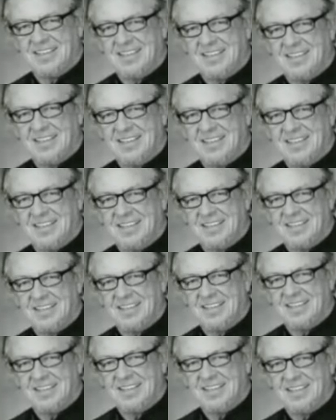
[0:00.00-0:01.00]

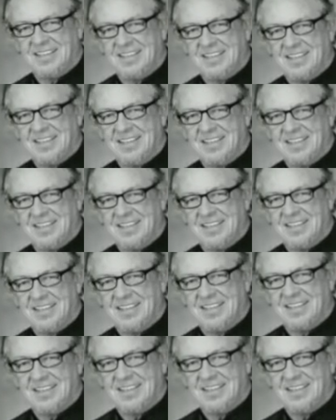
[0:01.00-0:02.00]

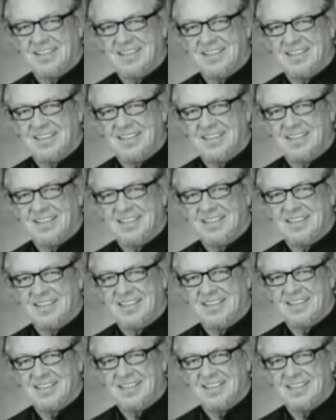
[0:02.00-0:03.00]

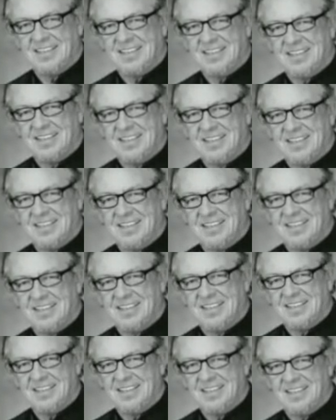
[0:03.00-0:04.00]

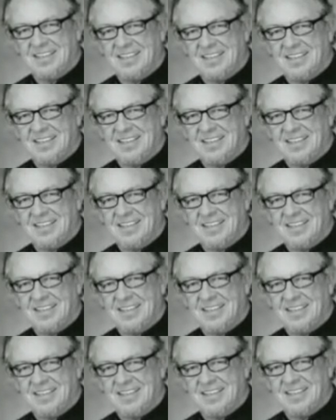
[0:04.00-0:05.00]

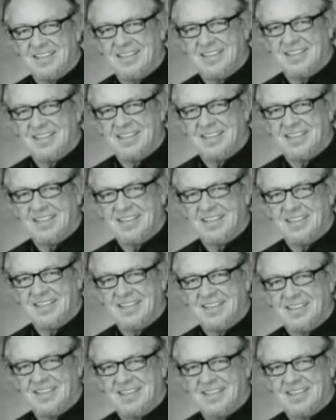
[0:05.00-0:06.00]

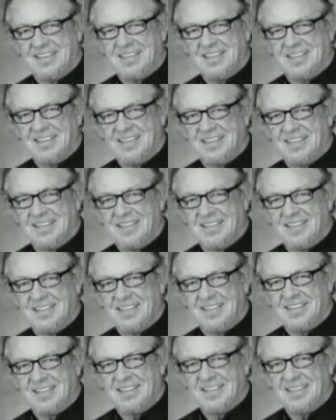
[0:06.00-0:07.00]

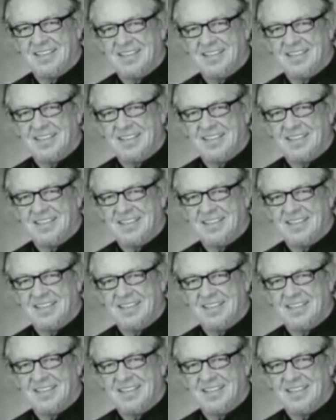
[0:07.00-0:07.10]
[no speech]